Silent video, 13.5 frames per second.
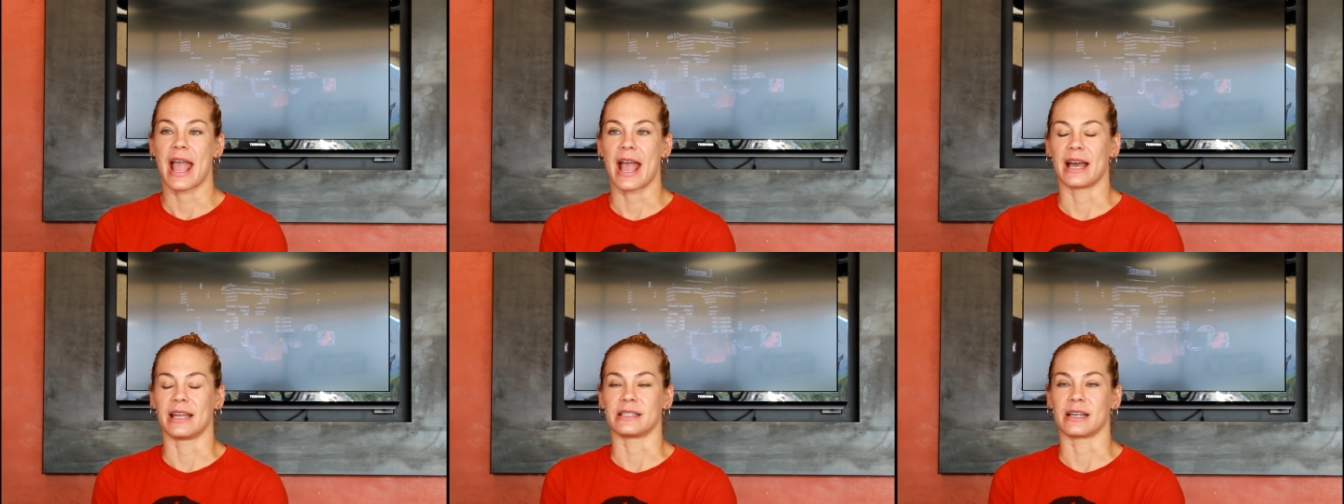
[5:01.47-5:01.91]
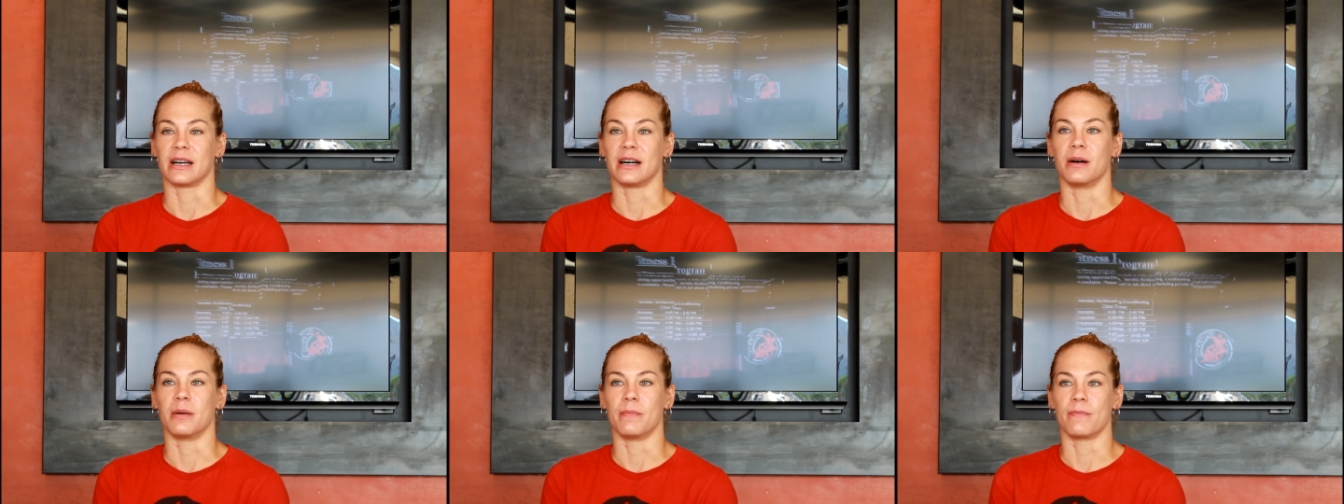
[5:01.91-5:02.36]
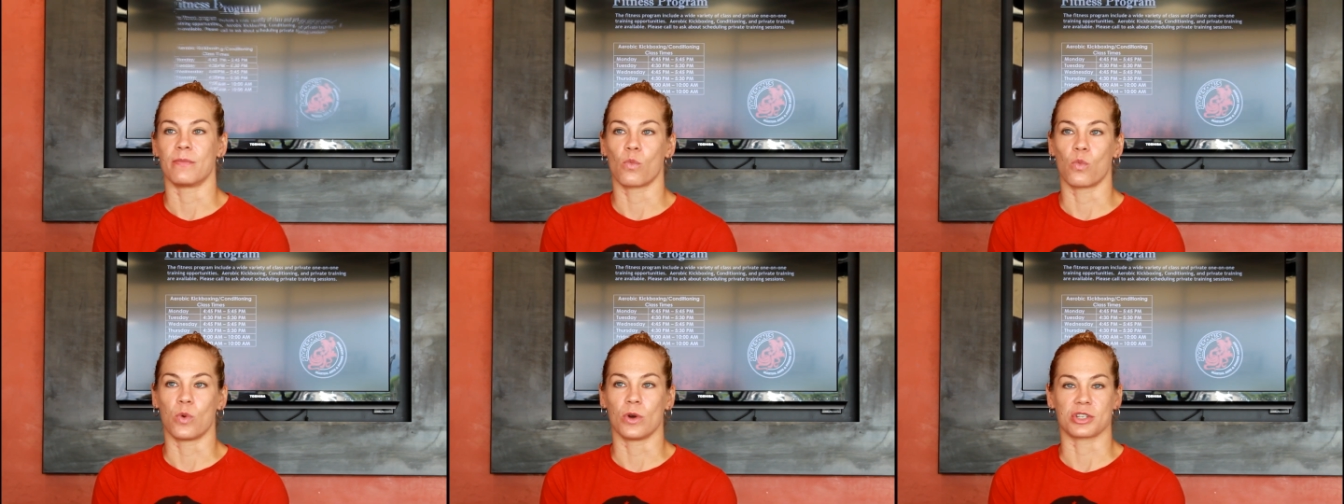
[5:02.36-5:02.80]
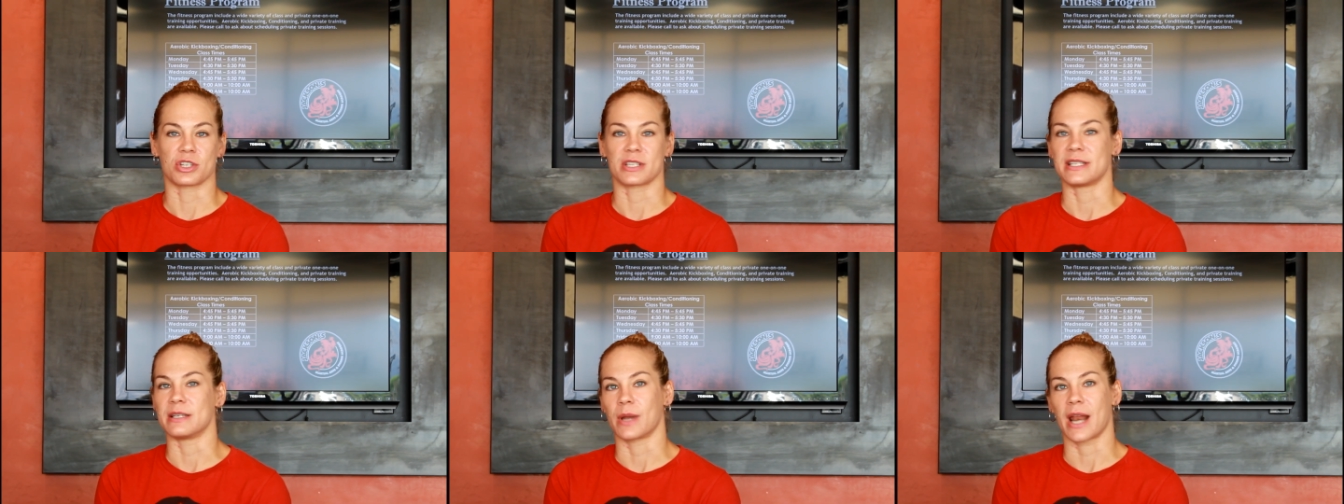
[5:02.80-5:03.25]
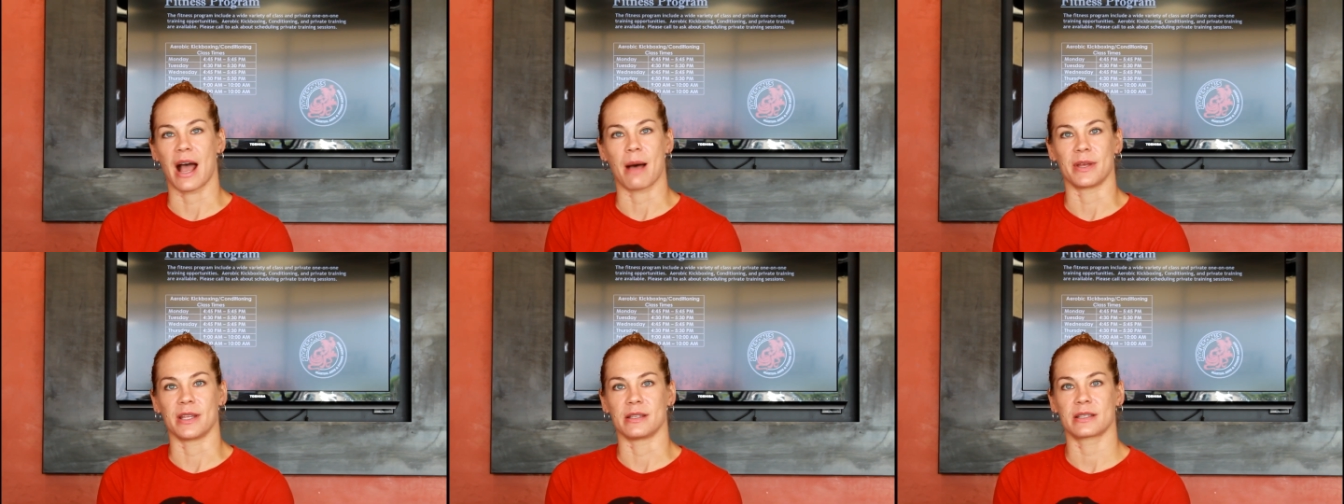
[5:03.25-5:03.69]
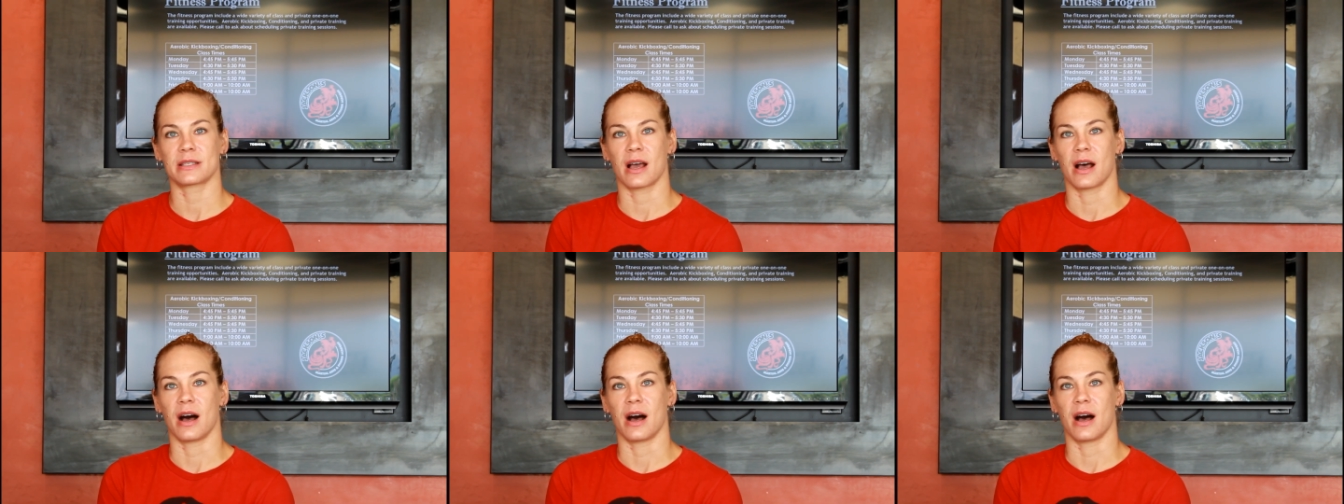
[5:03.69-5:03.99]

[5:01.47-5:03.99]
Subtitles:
And we'll just see what happens.